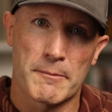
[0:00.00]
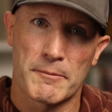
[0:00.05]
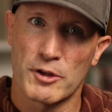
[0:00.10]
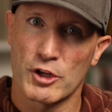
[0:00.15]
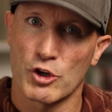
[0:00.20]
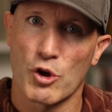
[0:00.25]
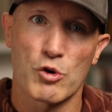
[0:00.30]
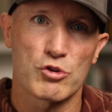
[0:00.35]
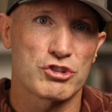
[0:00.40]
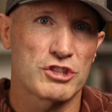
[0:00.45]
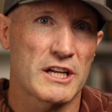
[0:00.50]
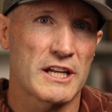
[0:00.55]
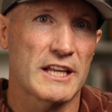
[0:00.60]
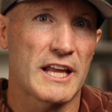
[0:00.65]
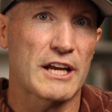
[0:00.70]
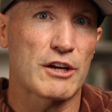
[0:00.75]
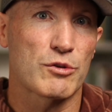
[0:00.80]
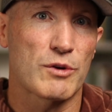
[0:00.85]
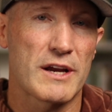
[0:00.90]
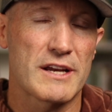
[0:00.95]
I'm negotiating
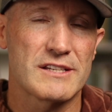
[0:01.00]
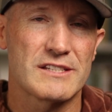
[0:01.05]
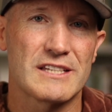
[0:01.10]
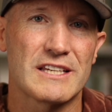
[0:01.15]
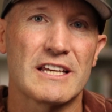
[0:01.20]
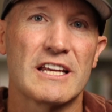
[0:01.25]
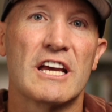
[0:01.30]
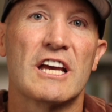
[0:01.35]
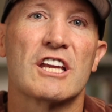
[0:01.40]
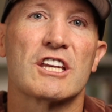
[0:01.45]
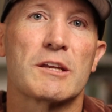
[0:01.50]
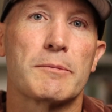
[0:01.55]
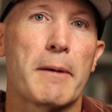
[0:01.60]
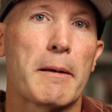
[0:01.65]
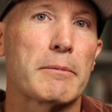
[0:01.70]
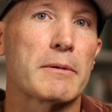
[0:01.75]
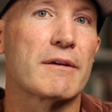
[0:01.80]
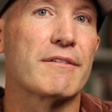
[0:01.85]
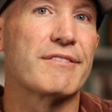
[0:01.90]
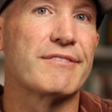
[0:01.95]
like crazy to be able to